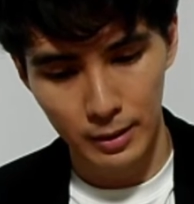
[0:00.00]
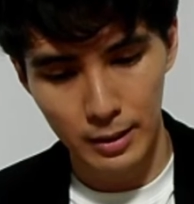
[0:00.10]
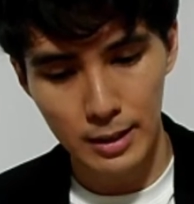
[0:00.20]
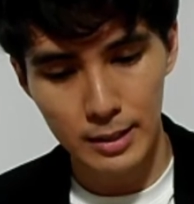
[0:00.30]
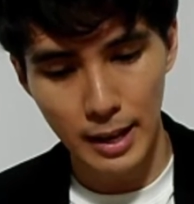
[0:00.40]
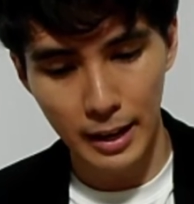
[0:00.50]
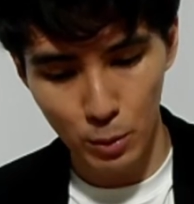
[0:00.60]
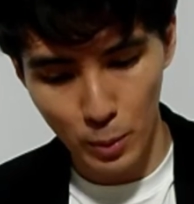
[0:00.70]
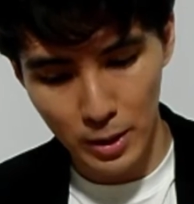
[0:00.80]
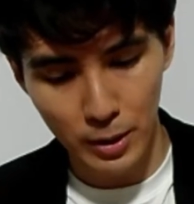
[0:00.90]
The
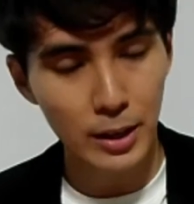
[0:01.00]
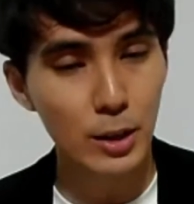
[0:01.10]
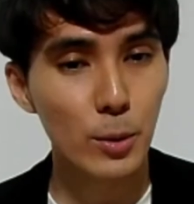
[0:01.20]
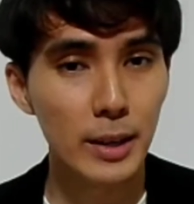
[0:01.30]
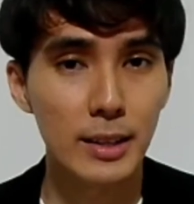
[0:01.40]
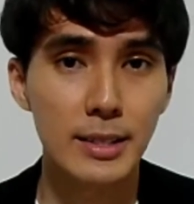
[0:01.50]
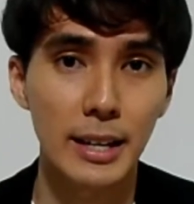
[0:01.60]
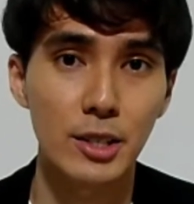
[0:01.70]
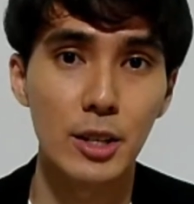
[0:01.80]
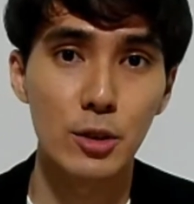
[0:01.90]
second way you can do it is
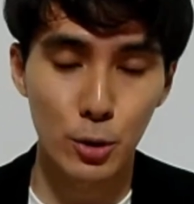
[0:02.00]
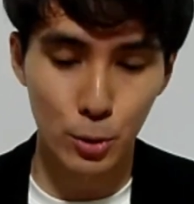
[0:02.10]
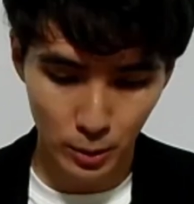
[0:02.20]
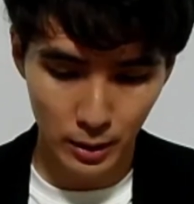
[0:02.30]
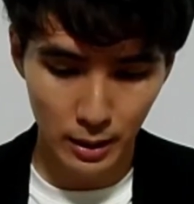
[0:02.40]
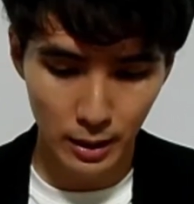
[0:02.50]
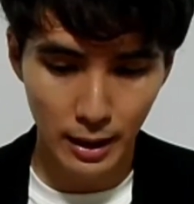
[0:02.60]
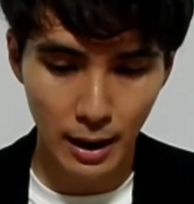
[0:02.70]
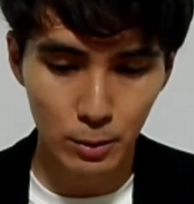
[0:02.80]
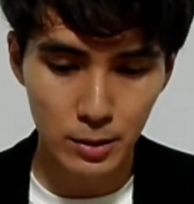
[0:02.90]
actually through
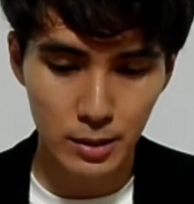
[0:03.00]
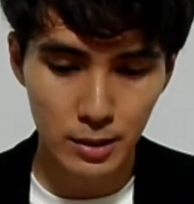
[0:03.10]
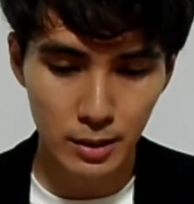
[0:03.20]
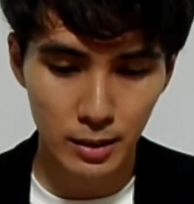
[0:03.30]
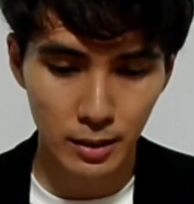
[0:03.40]
Accounts,